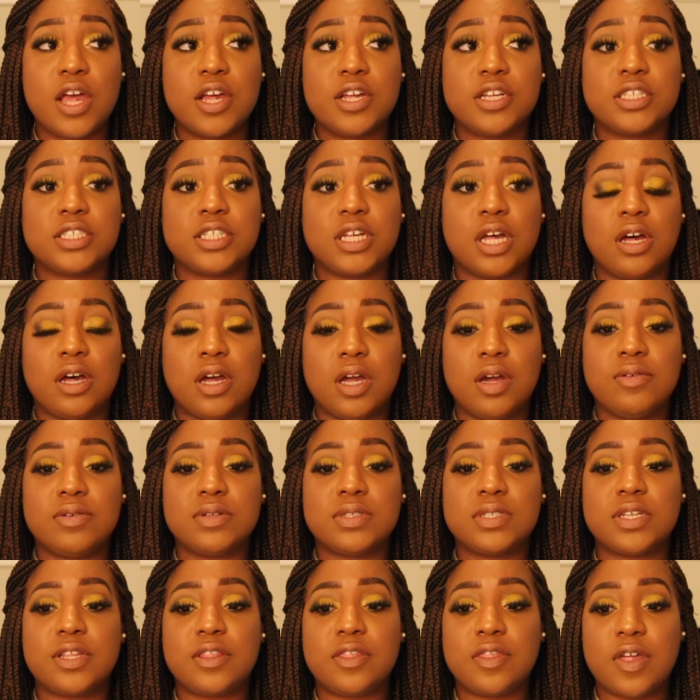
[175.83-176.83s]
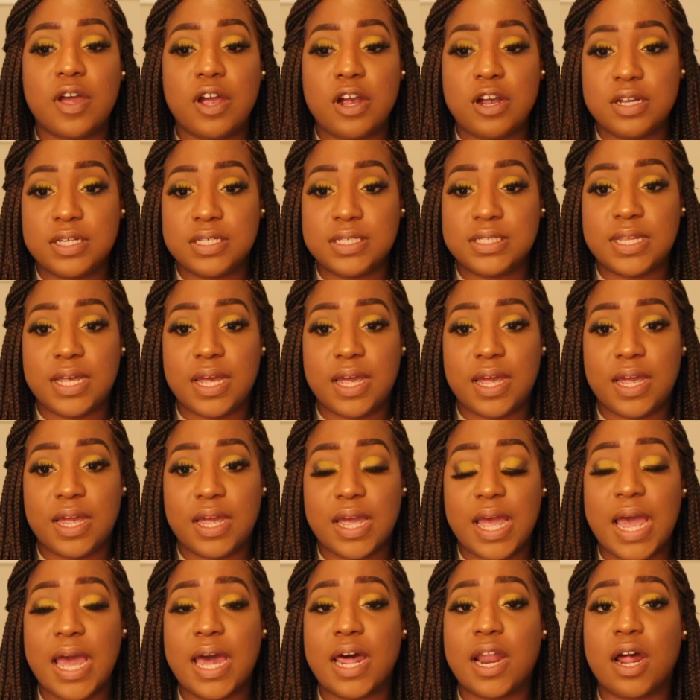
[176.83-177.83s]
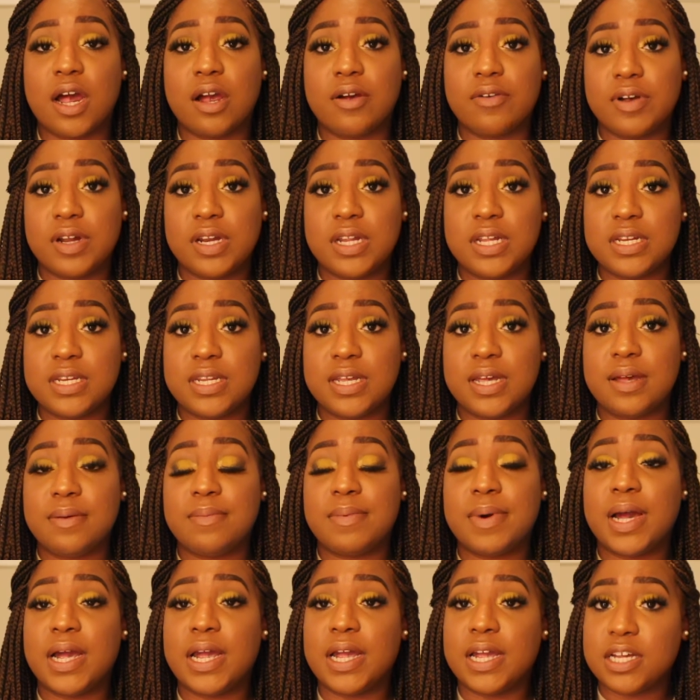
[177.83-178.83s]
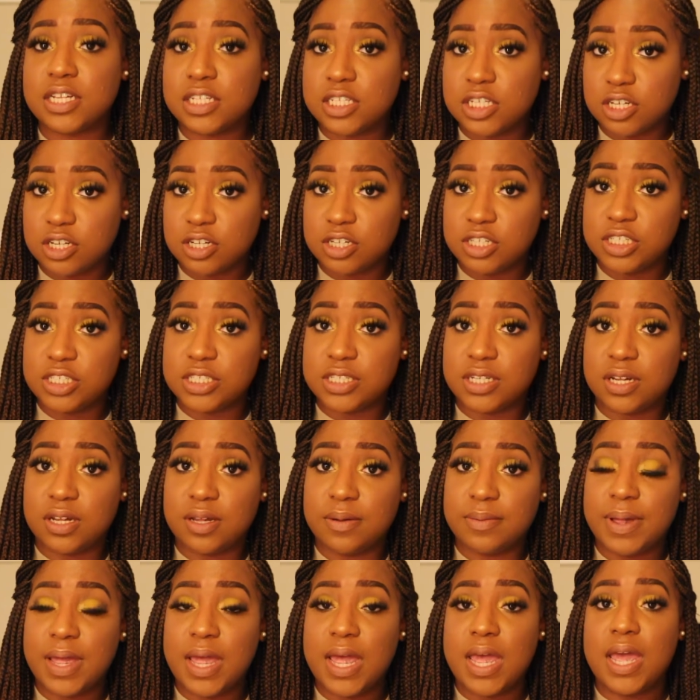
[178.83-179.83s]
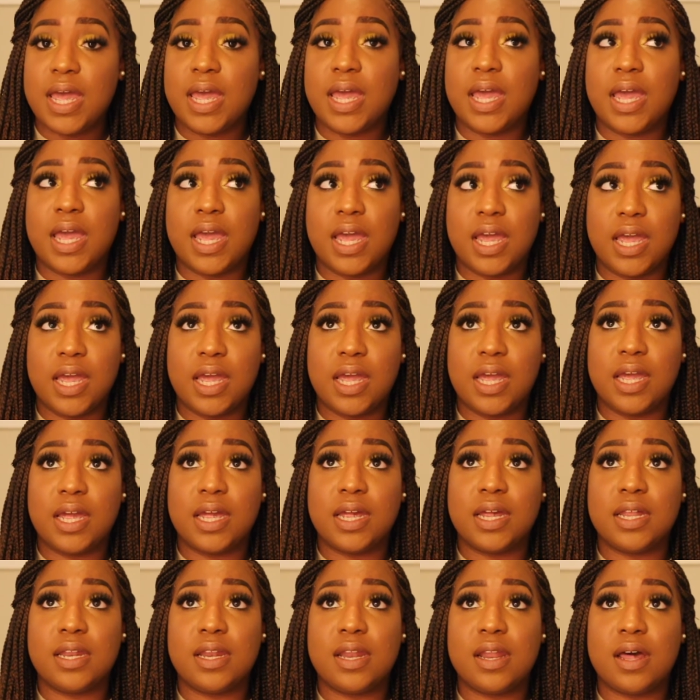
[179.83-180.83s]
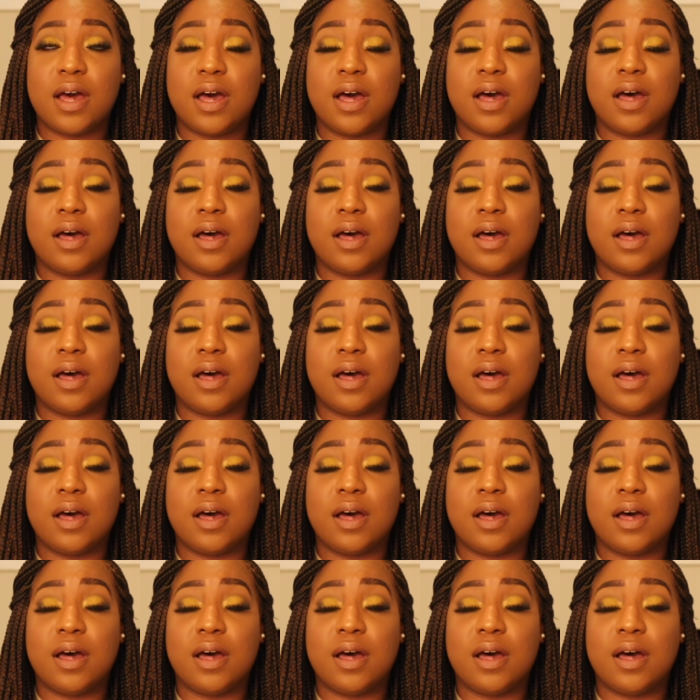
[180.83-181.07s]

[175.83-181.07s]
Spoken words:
So it was a Thursday. I had already did my internship and